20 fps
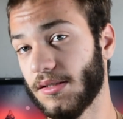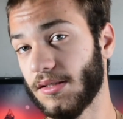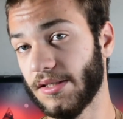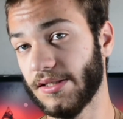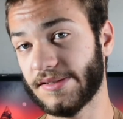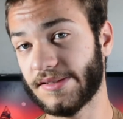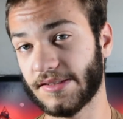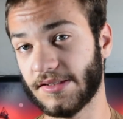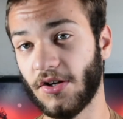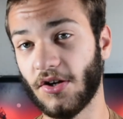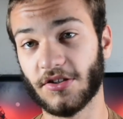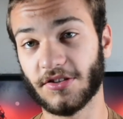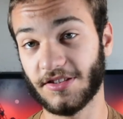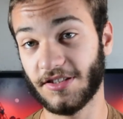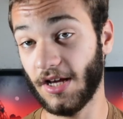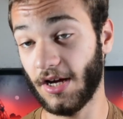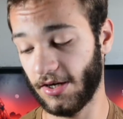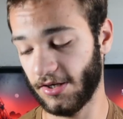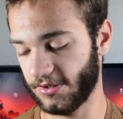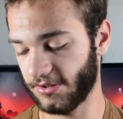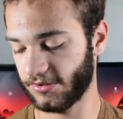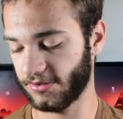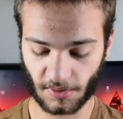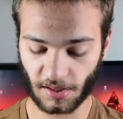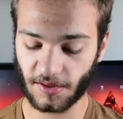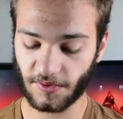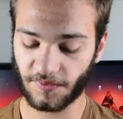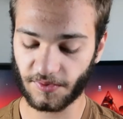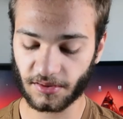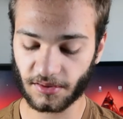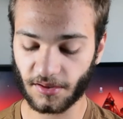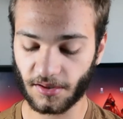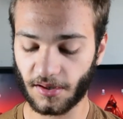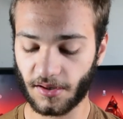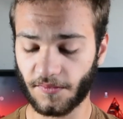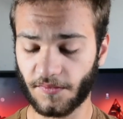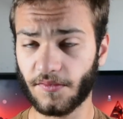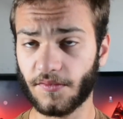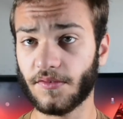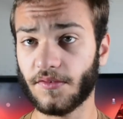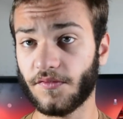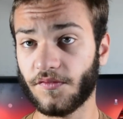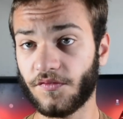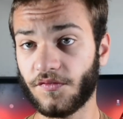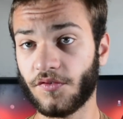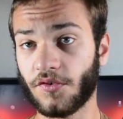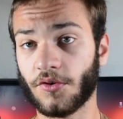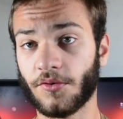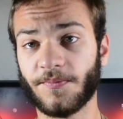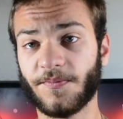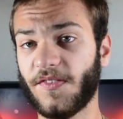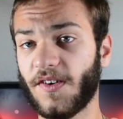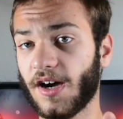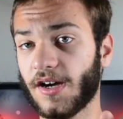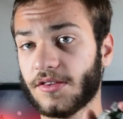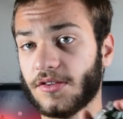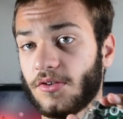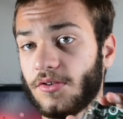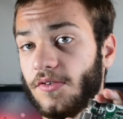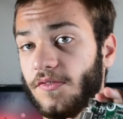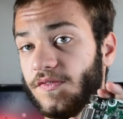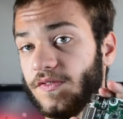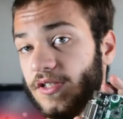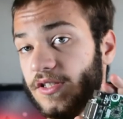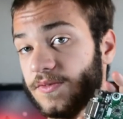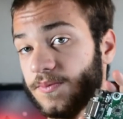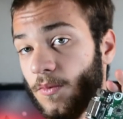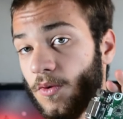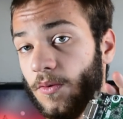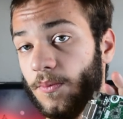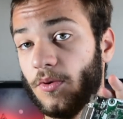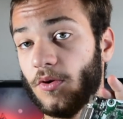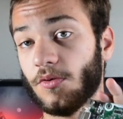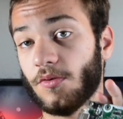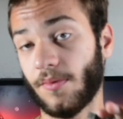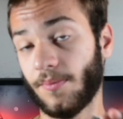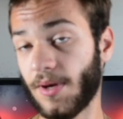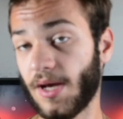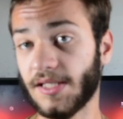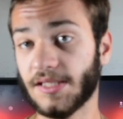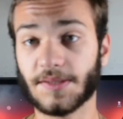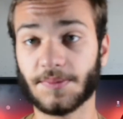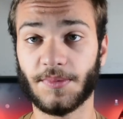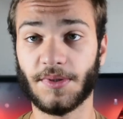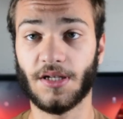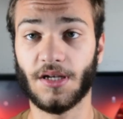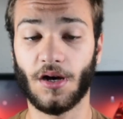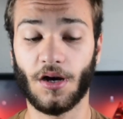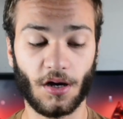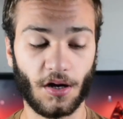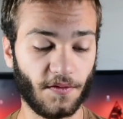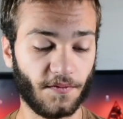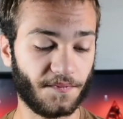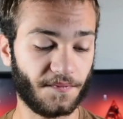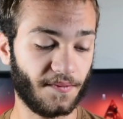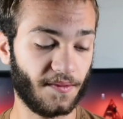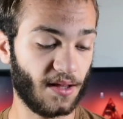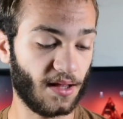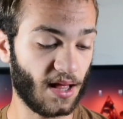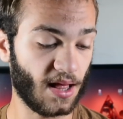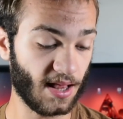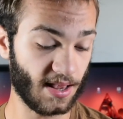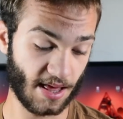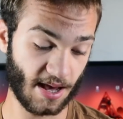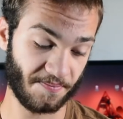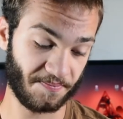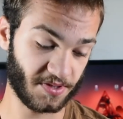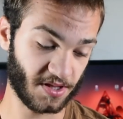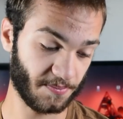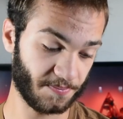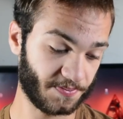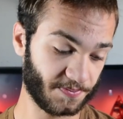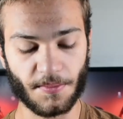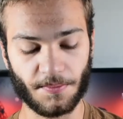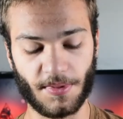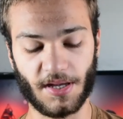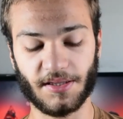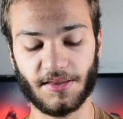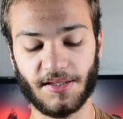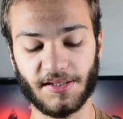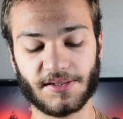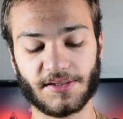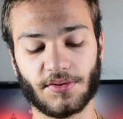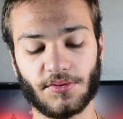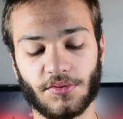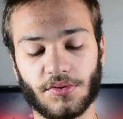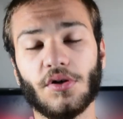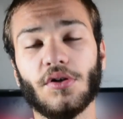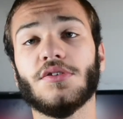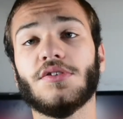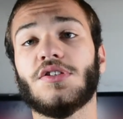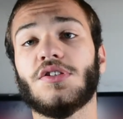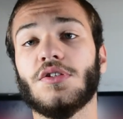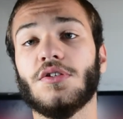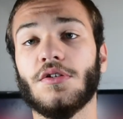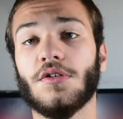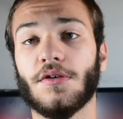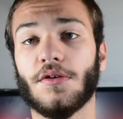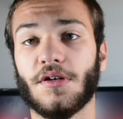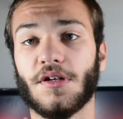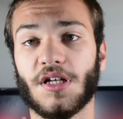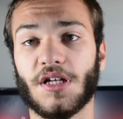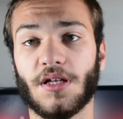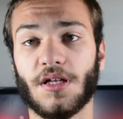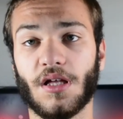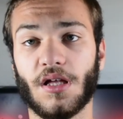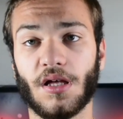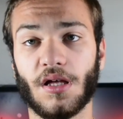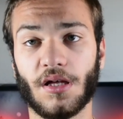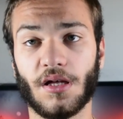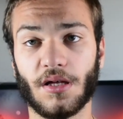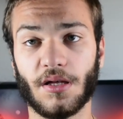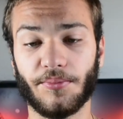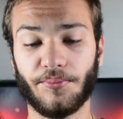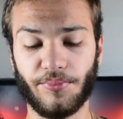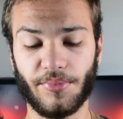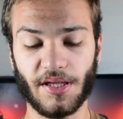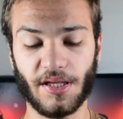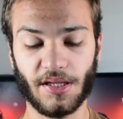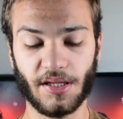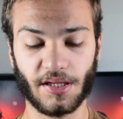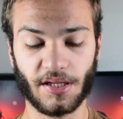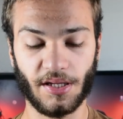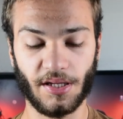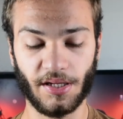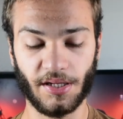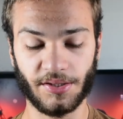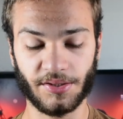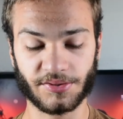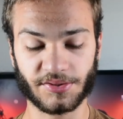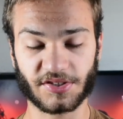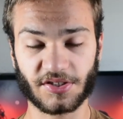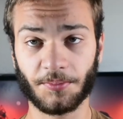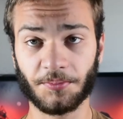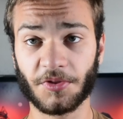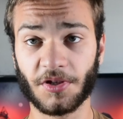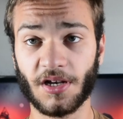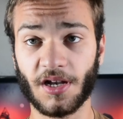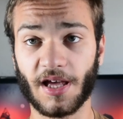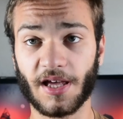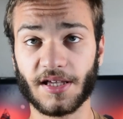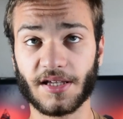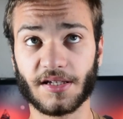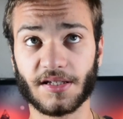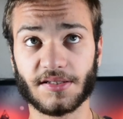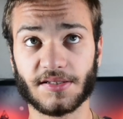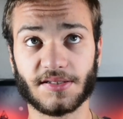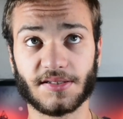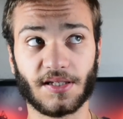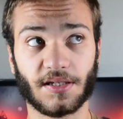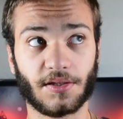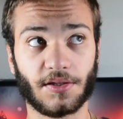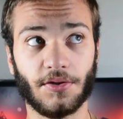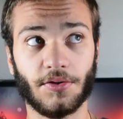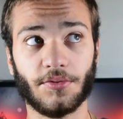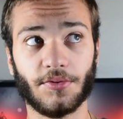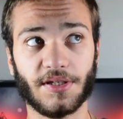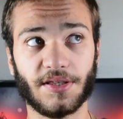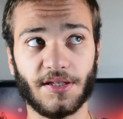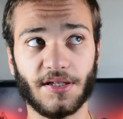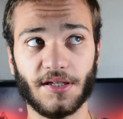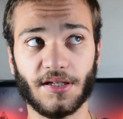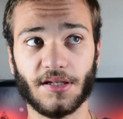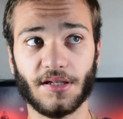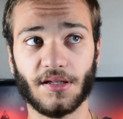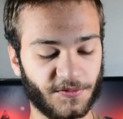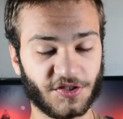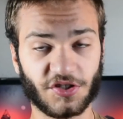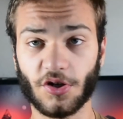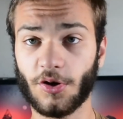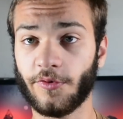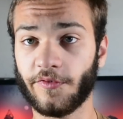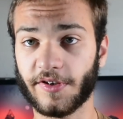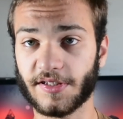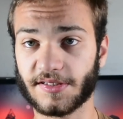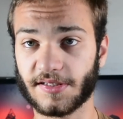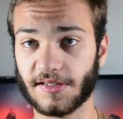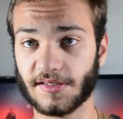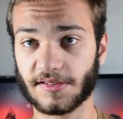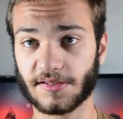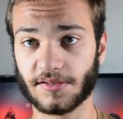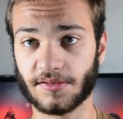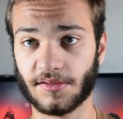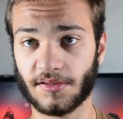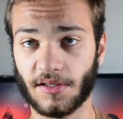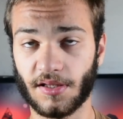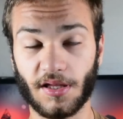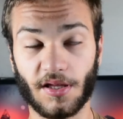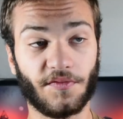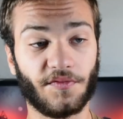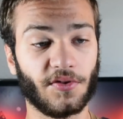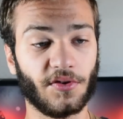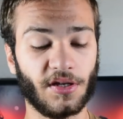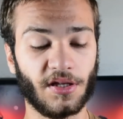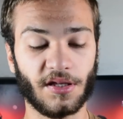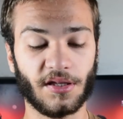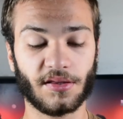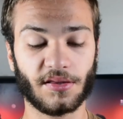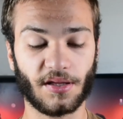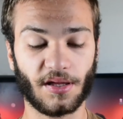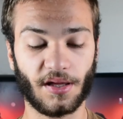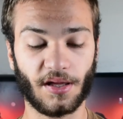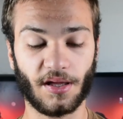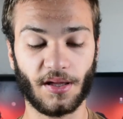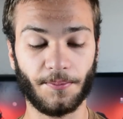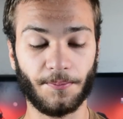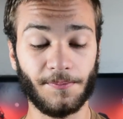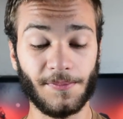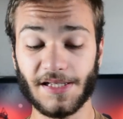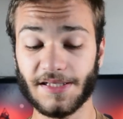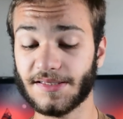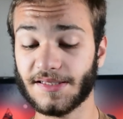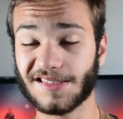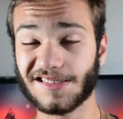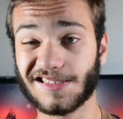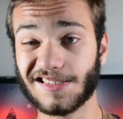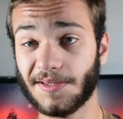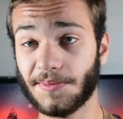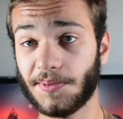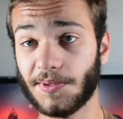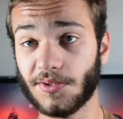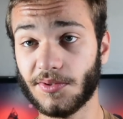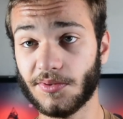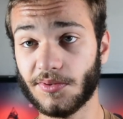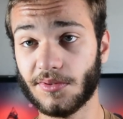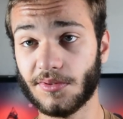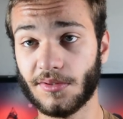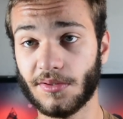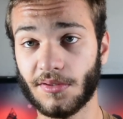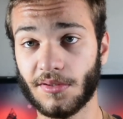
it's not the higher. Even the form factor of this mobile reminds me of a laptop. But this could also Uh, be in something like security services. If you need a basic C P U,